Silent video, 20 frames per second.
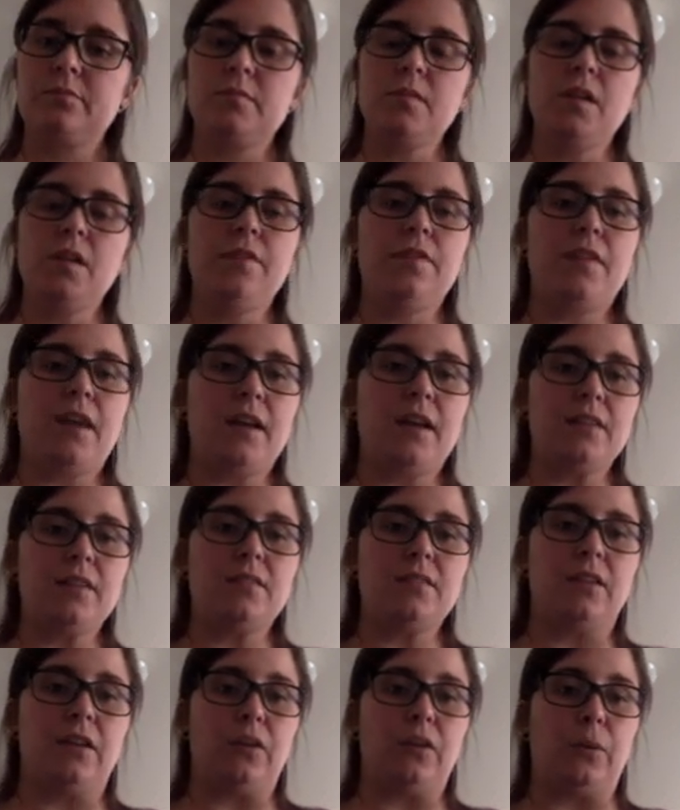that is
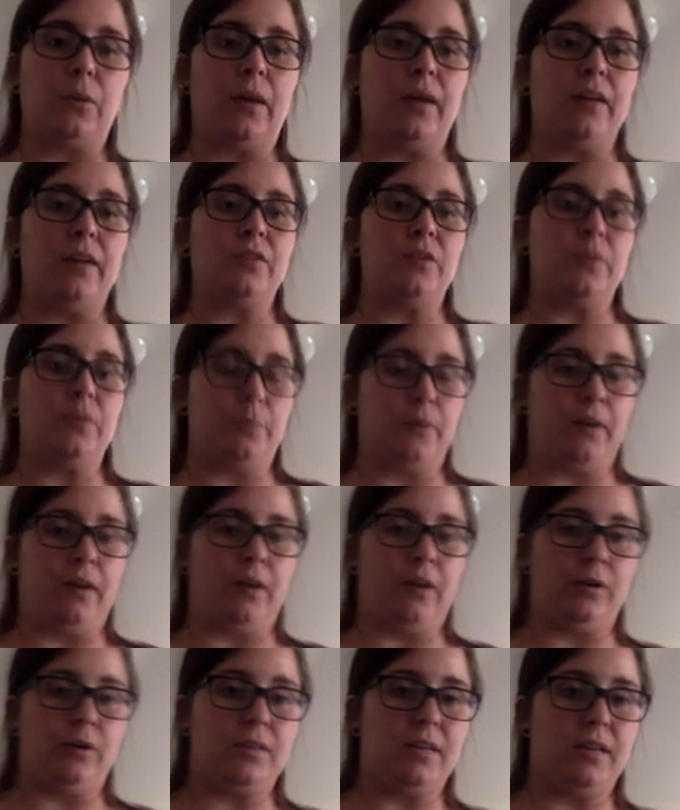another way to
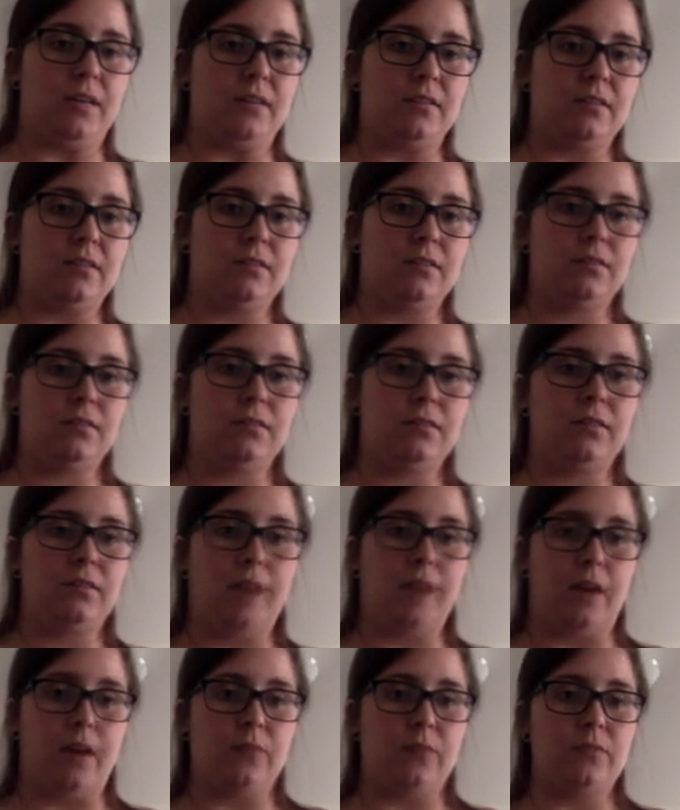prioritize
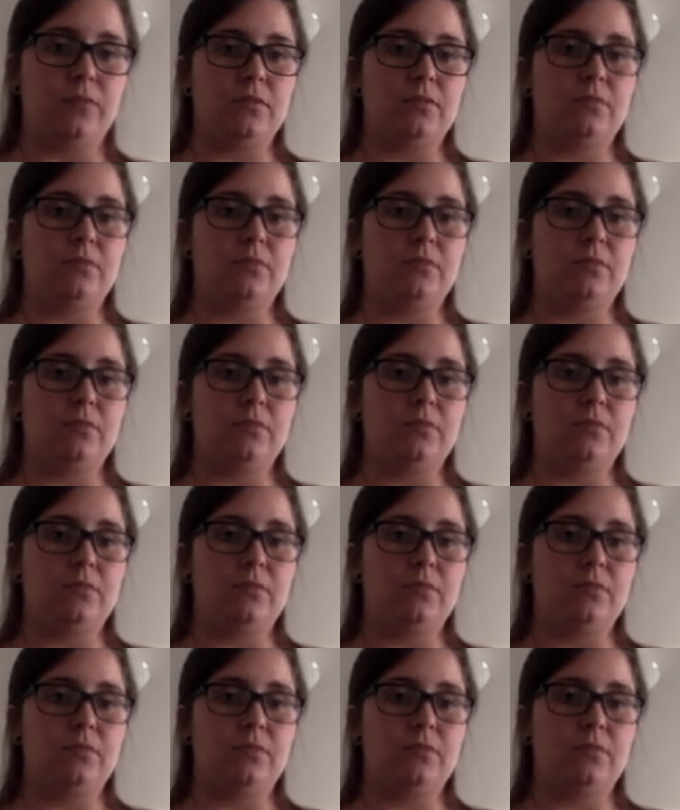gowns.